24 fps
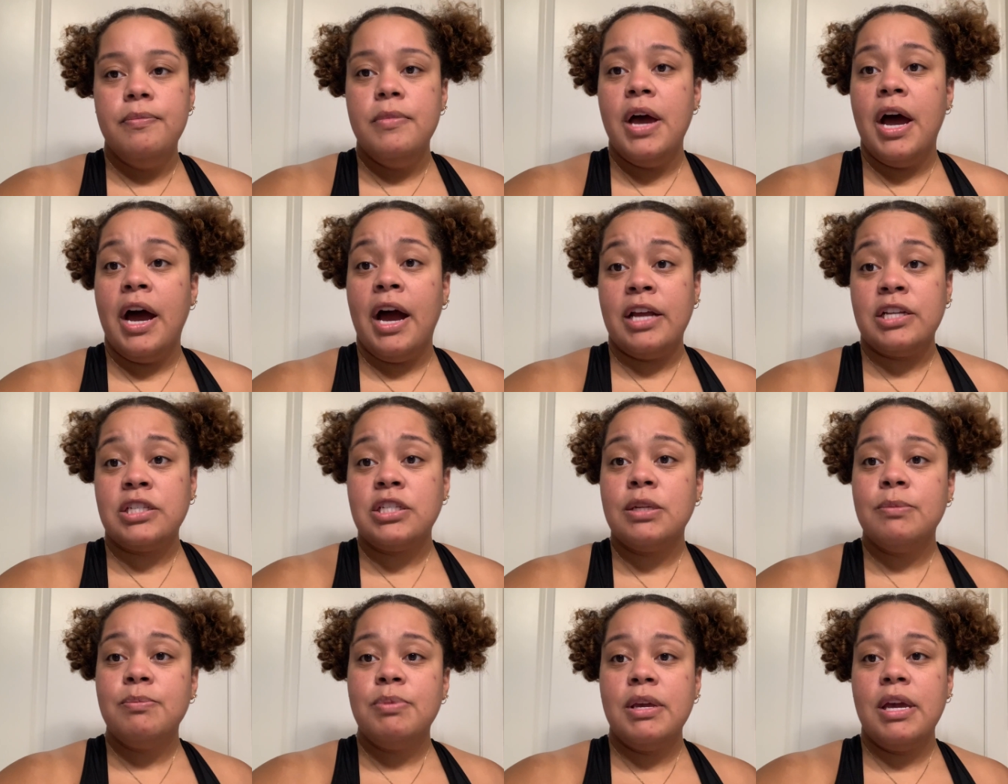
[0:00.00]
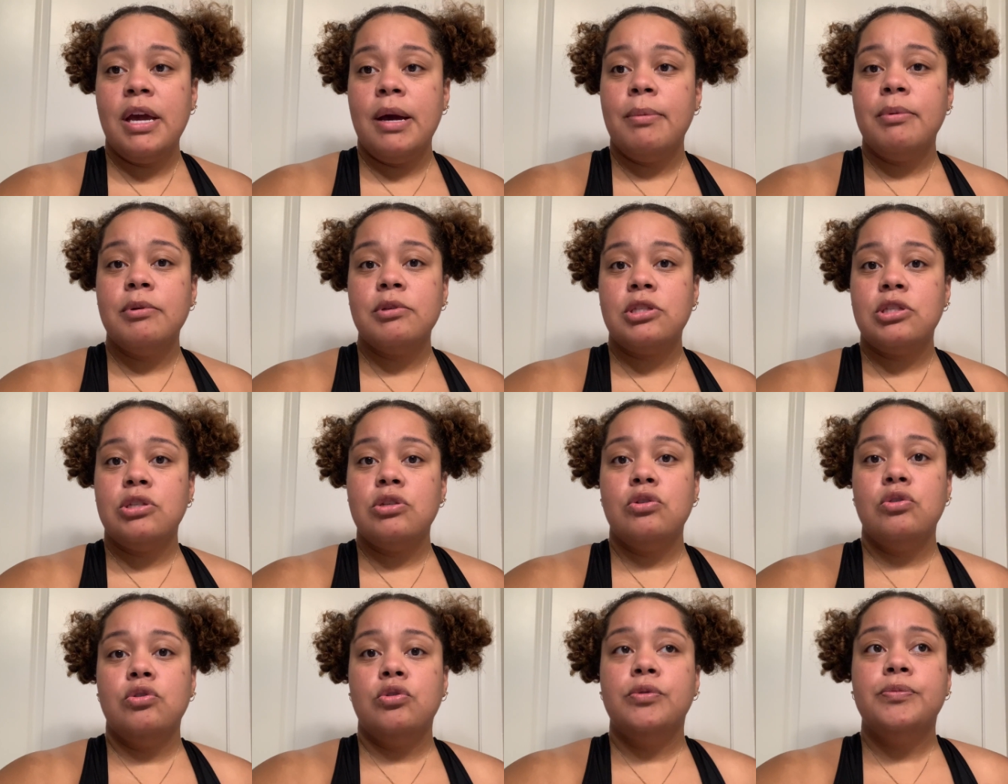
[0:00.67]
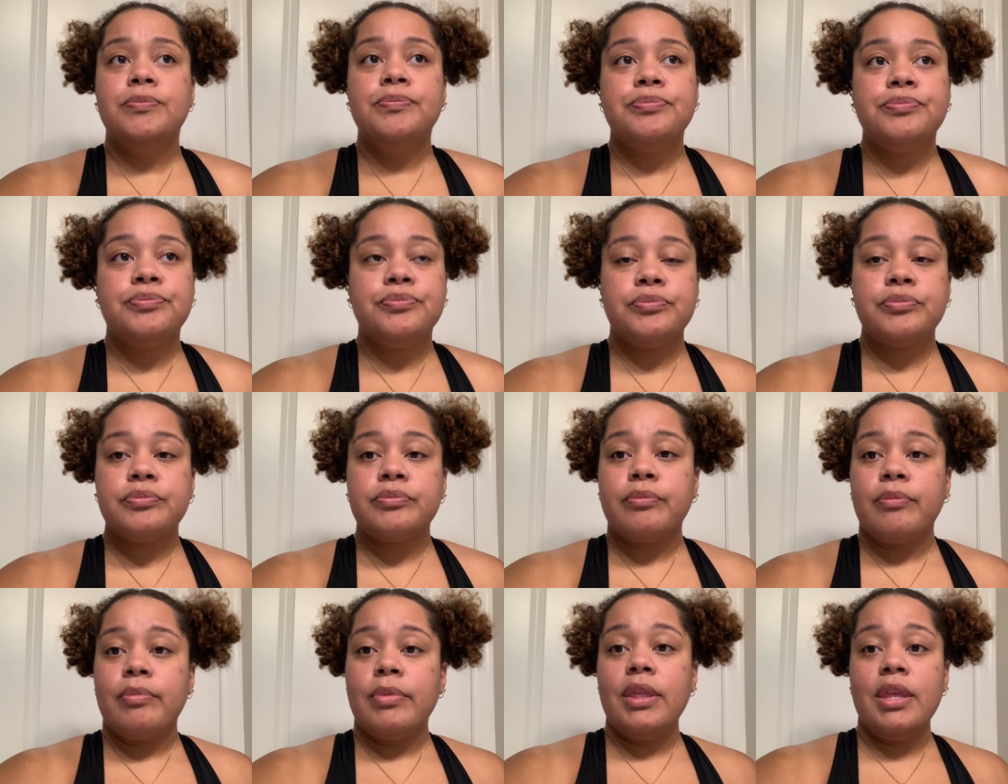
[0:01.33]
I should be able to
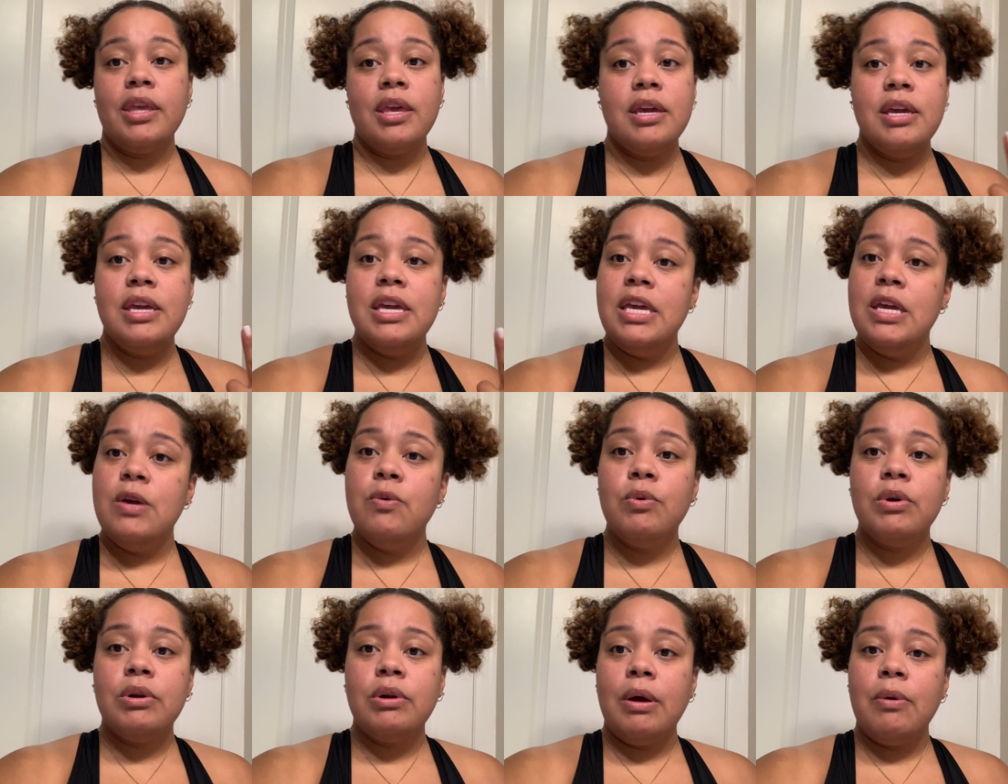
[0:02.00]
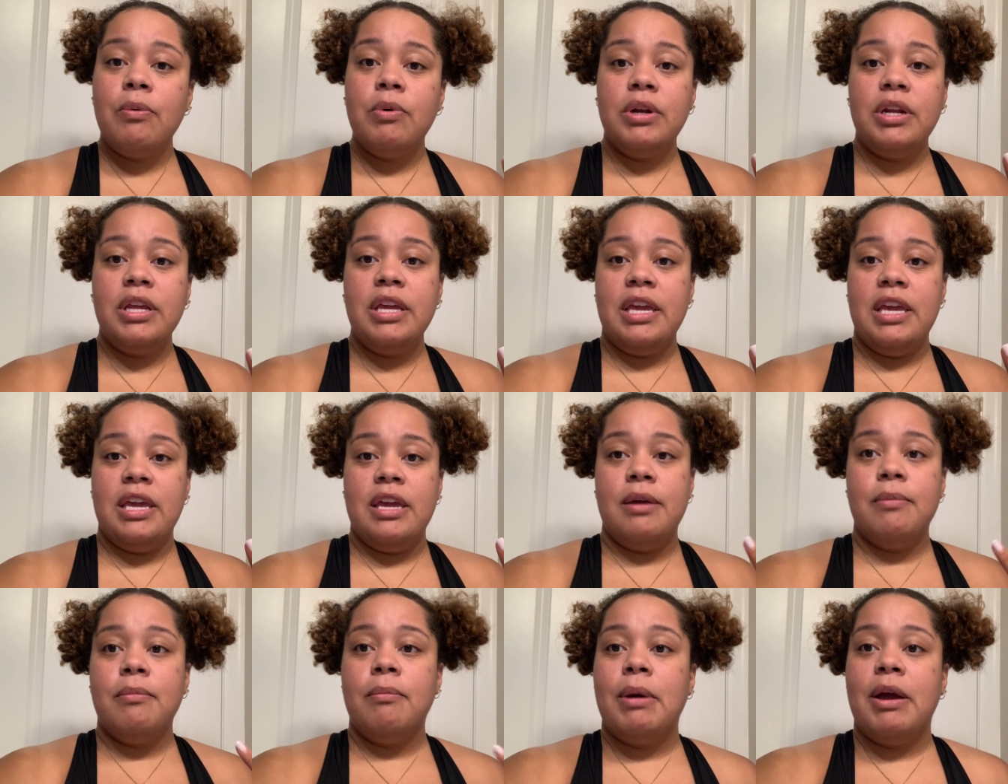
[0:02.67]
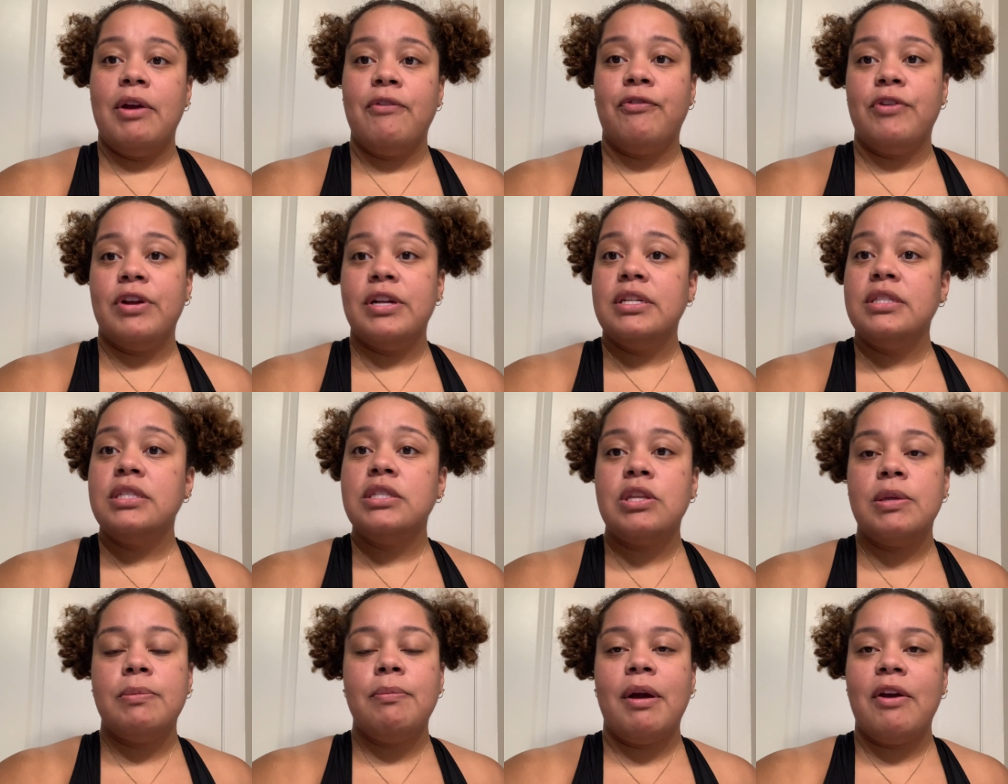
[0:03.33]
eat what I want to eat. My
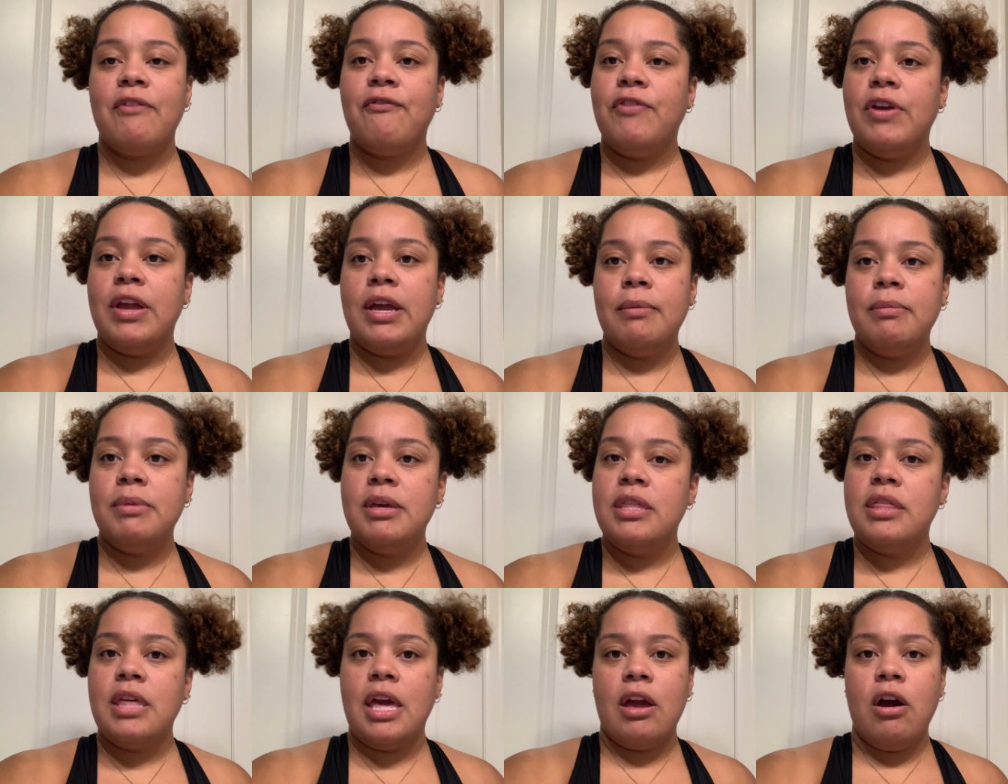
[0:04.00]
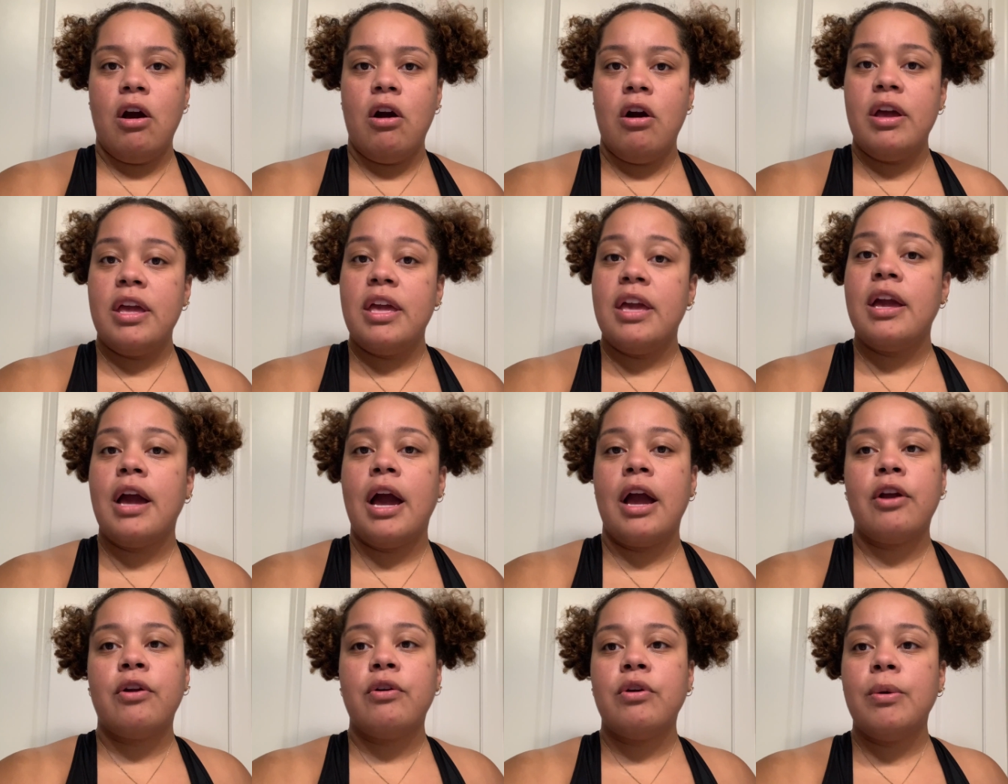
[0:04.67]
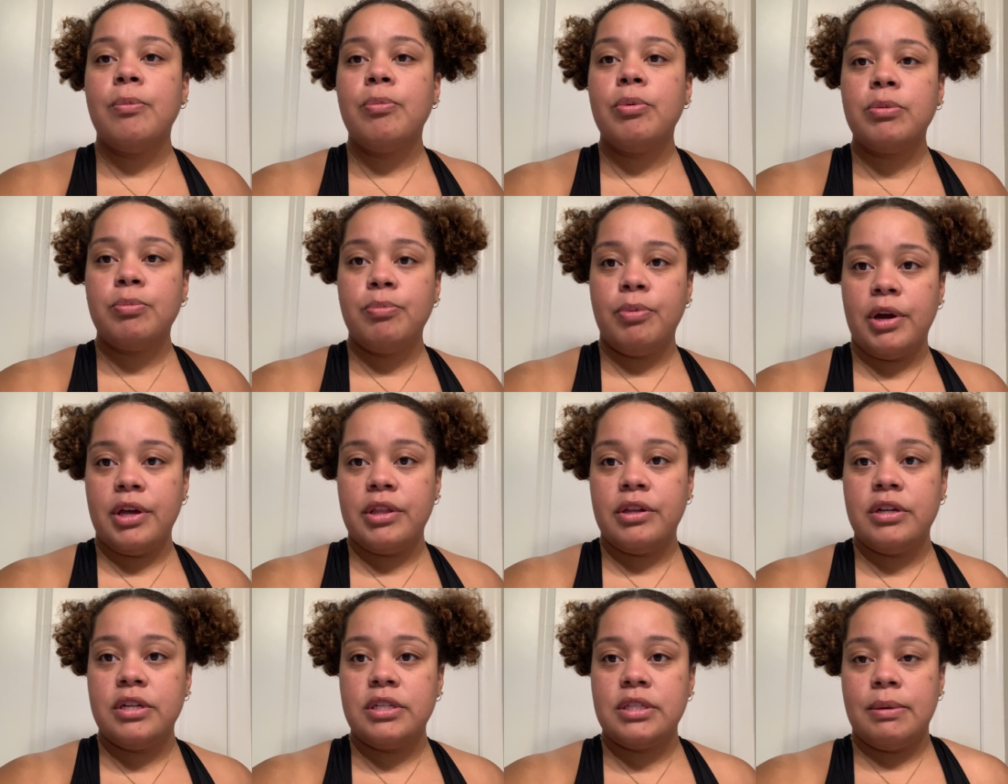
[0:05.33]
friends and my family, they all eat. I grew up with
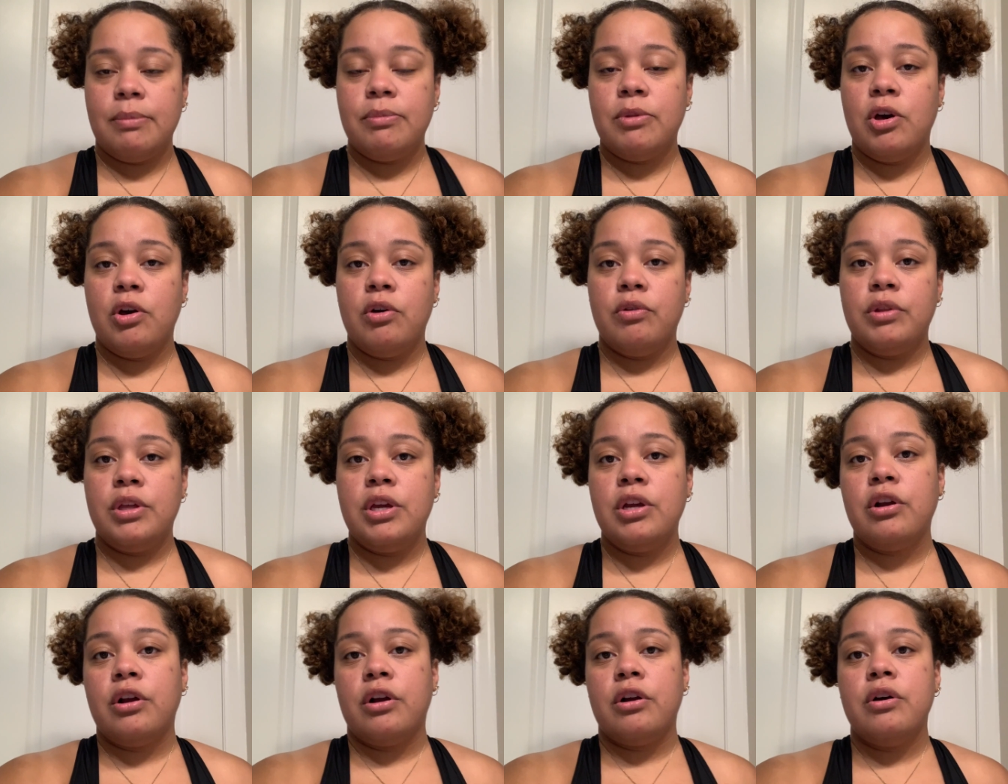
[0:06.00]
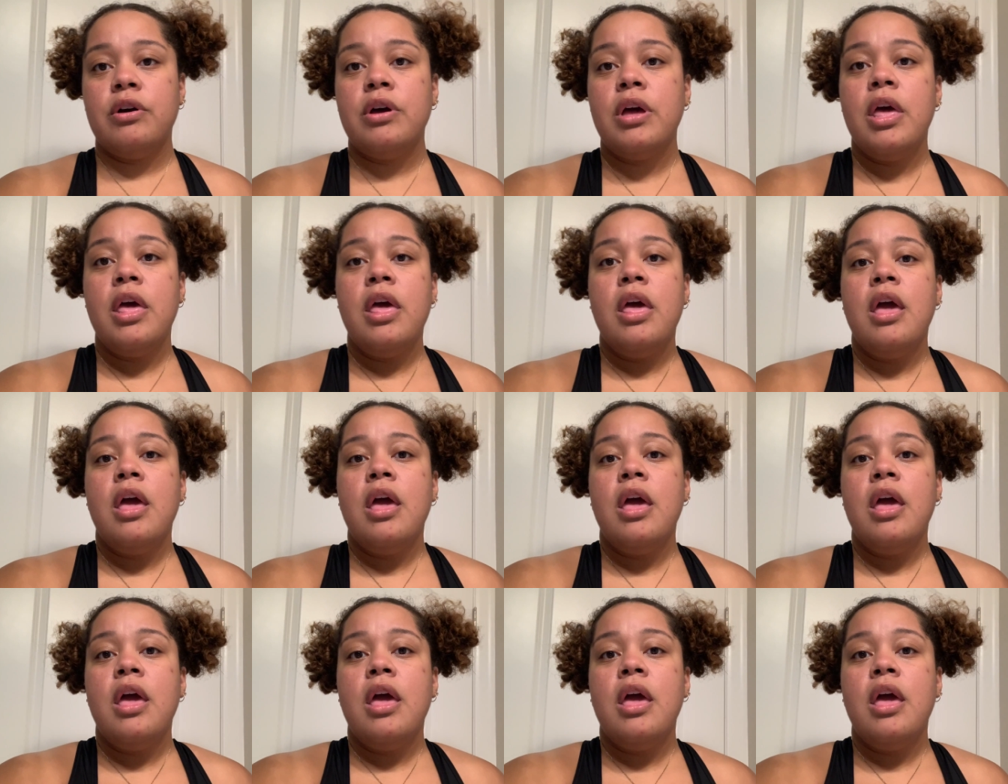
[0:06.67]
brothers. I'm the only girl.